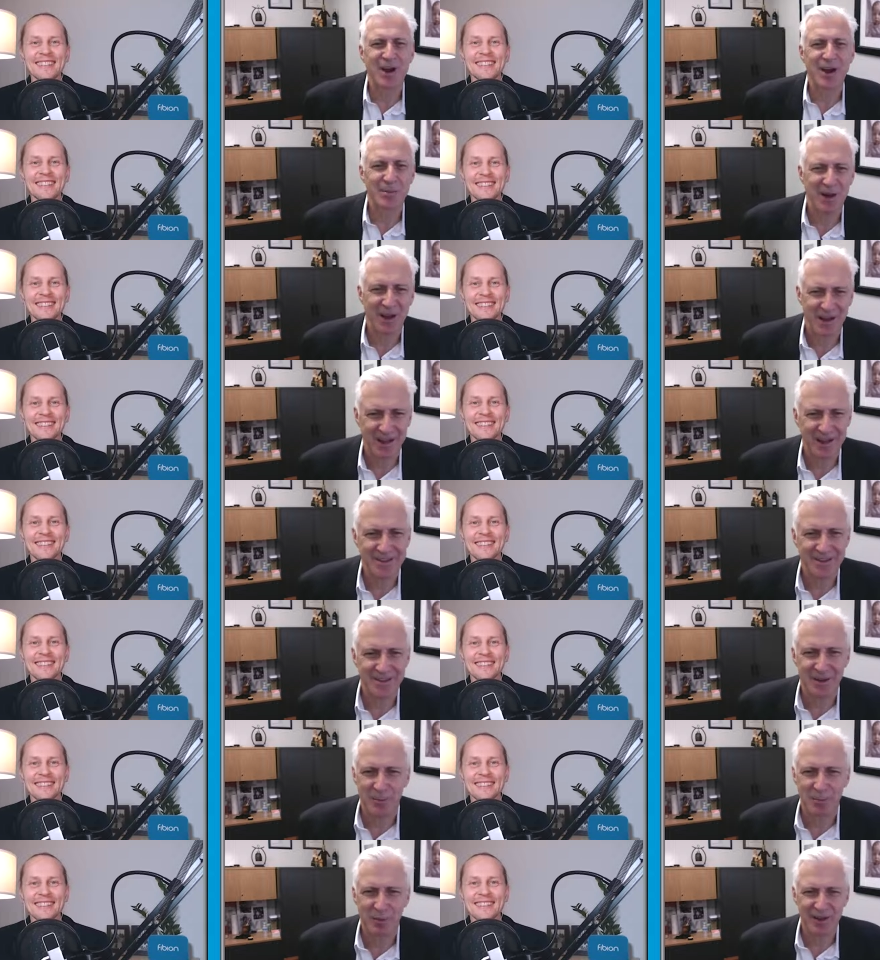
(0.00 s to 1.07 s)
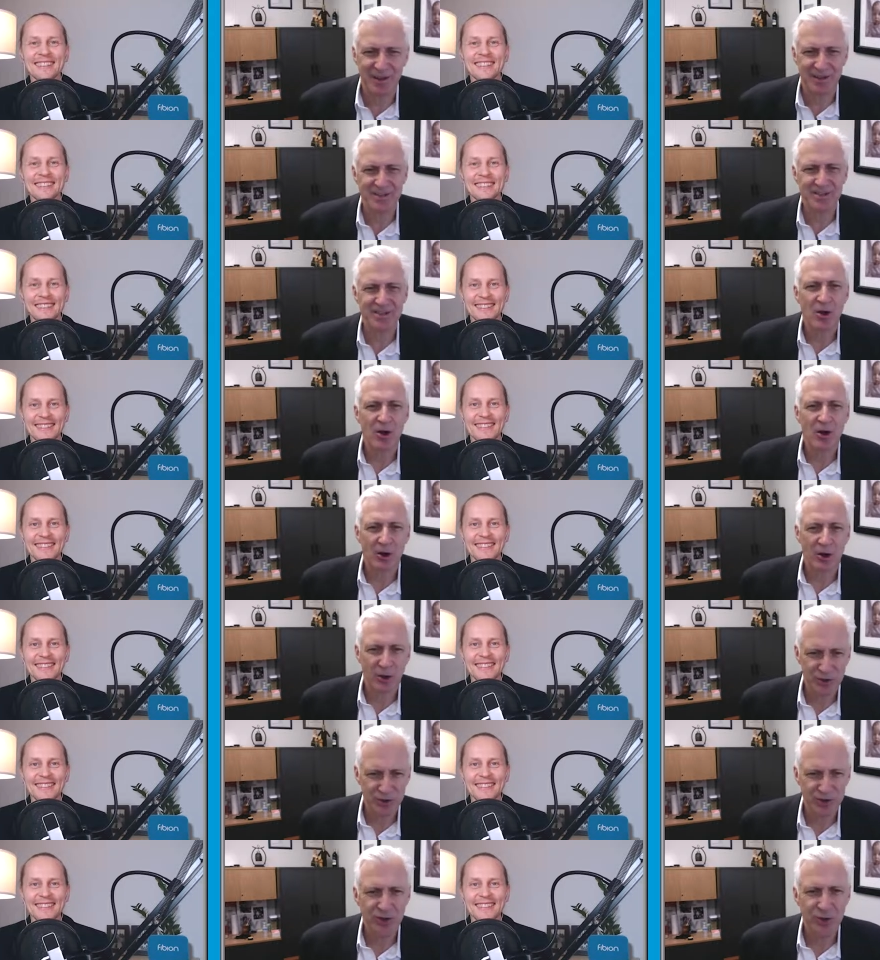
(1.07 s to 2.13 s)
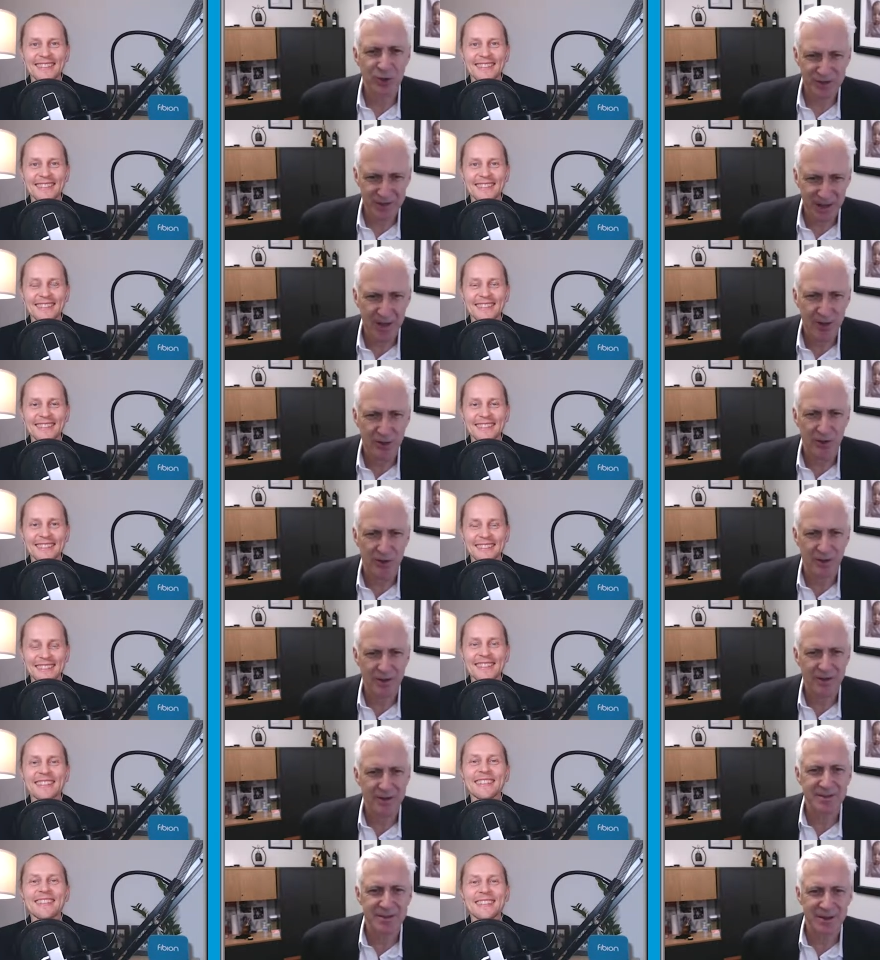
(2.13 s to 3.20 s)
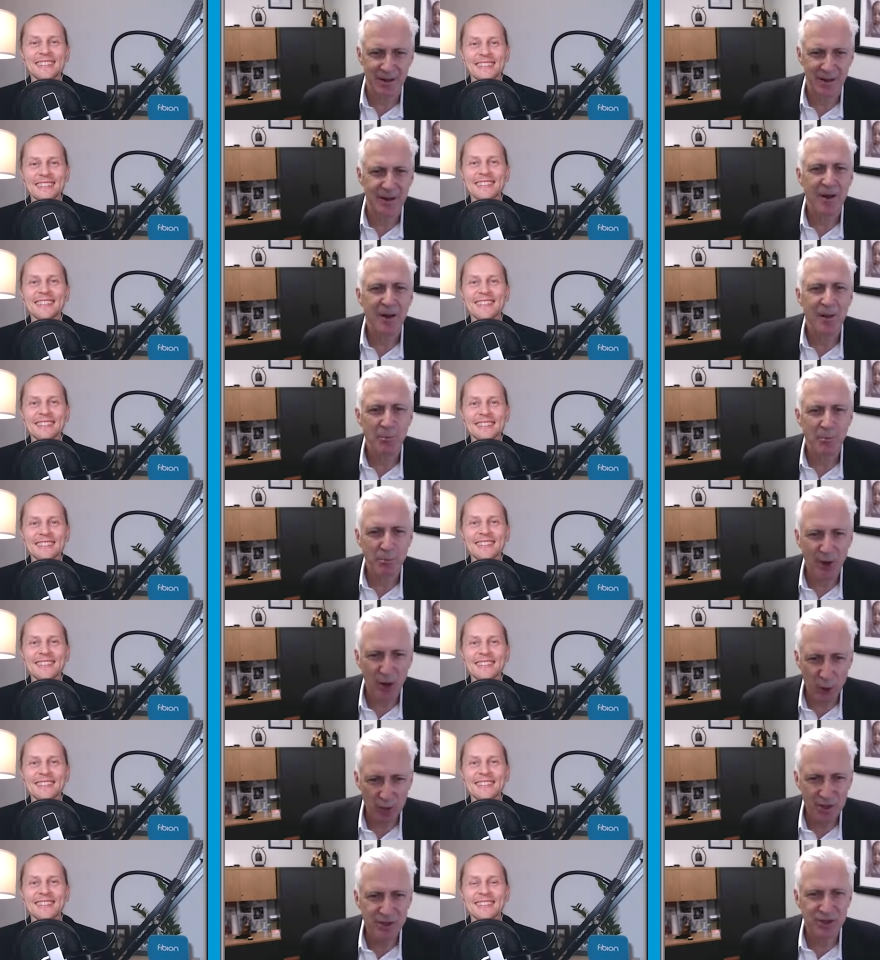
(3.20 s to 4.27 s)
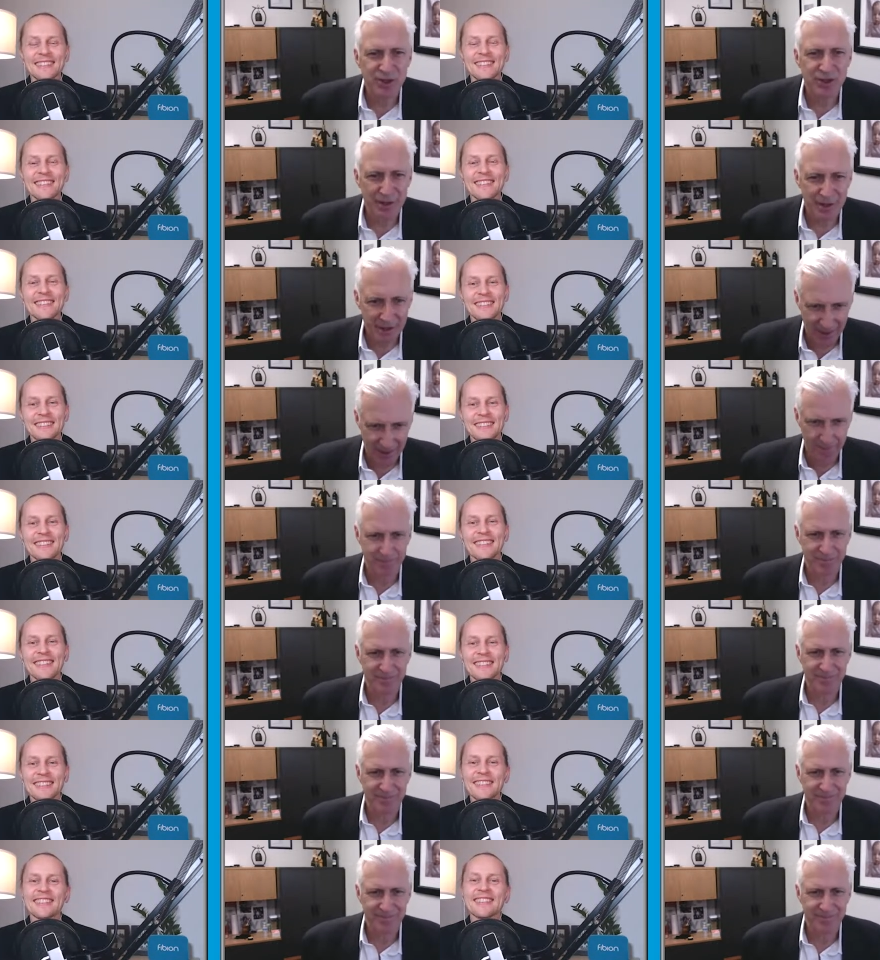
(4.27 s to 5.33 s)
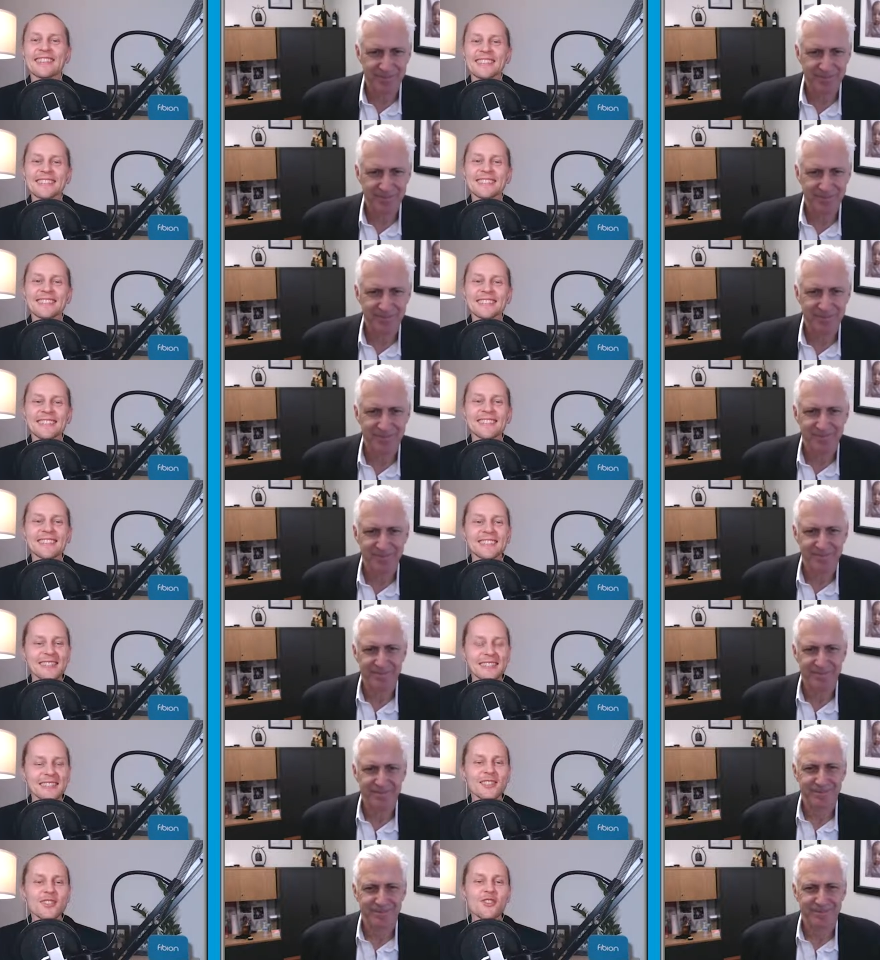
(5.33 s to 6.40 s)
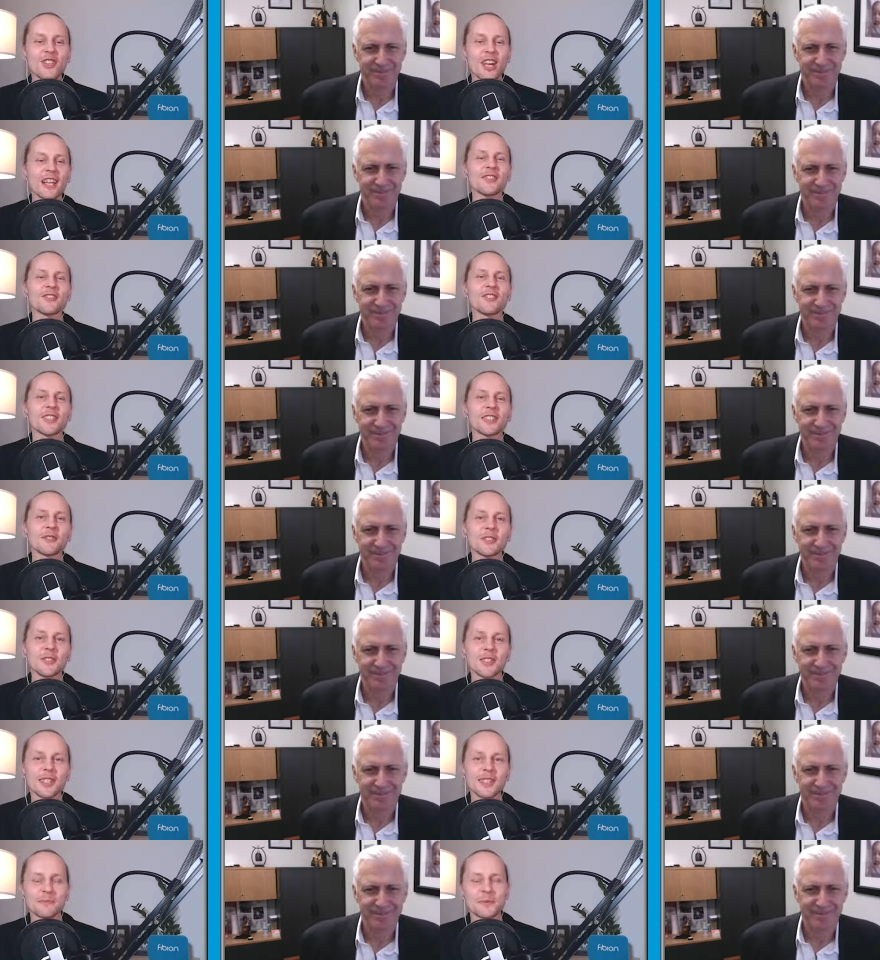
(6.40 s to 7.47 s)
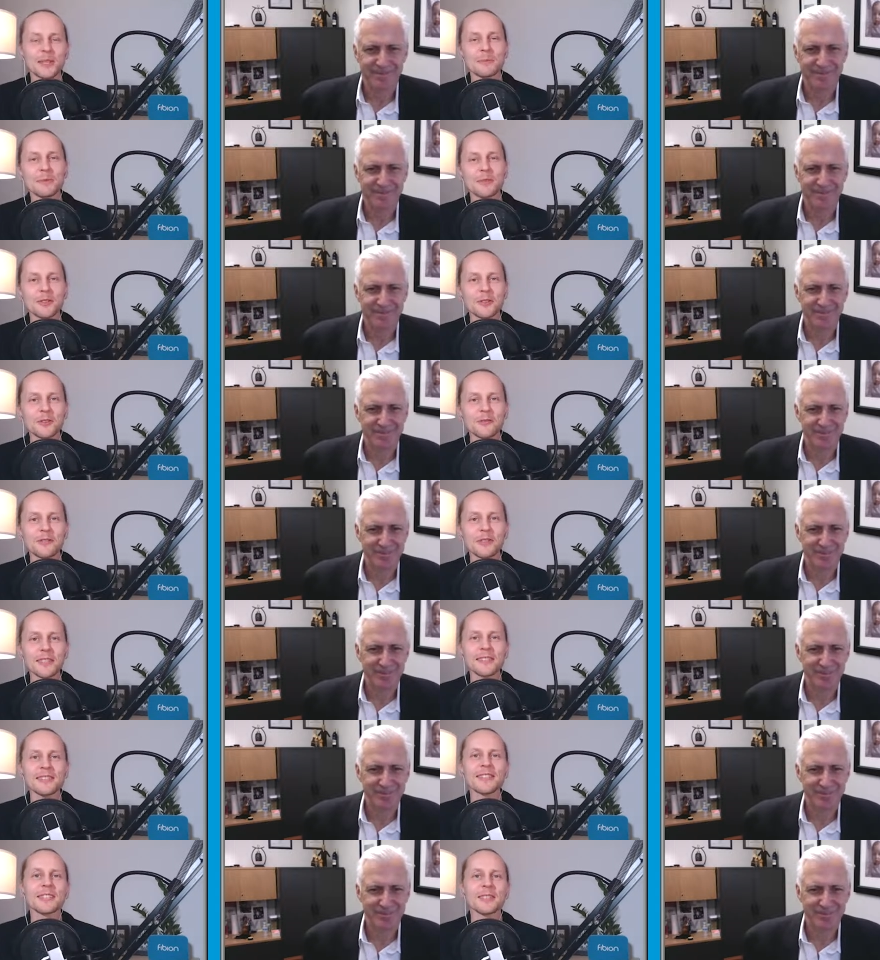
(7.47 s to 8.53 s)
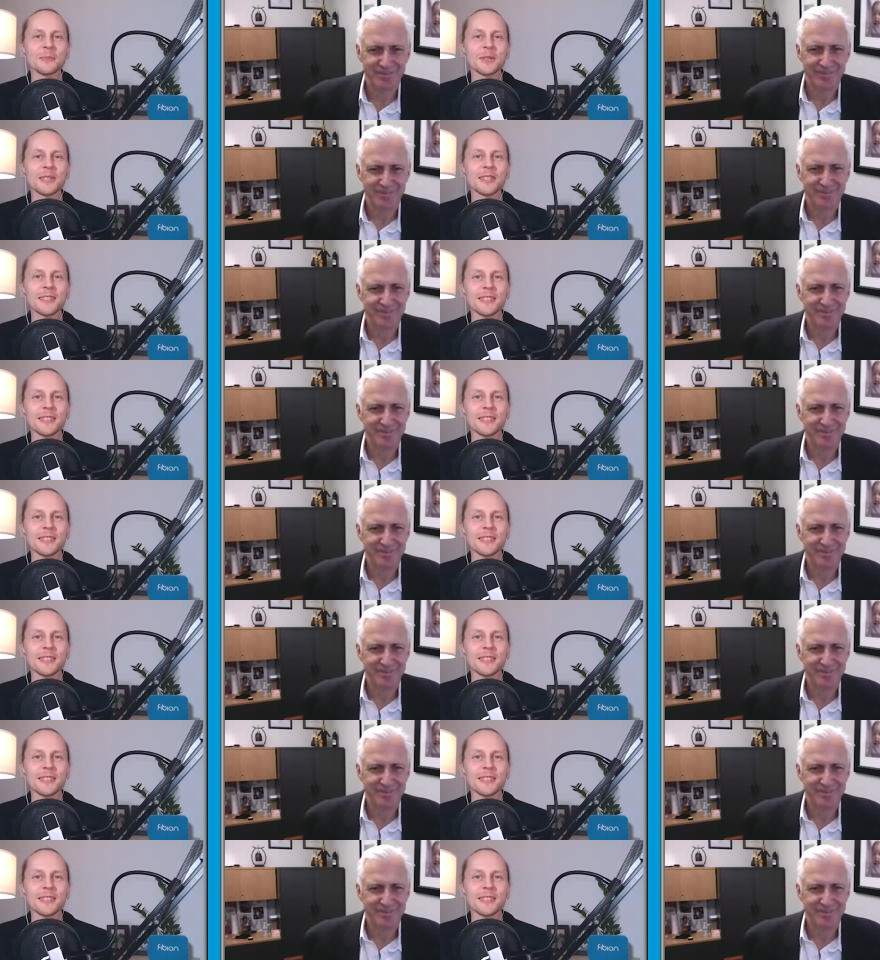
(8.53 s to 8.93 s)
Speaker 1: try my last name, but it's Chodzko-Zajko.
Speaker 2: It's yeah. a Polish name. Yeah, it's a it's a challenging for us. Maybe for Finns a little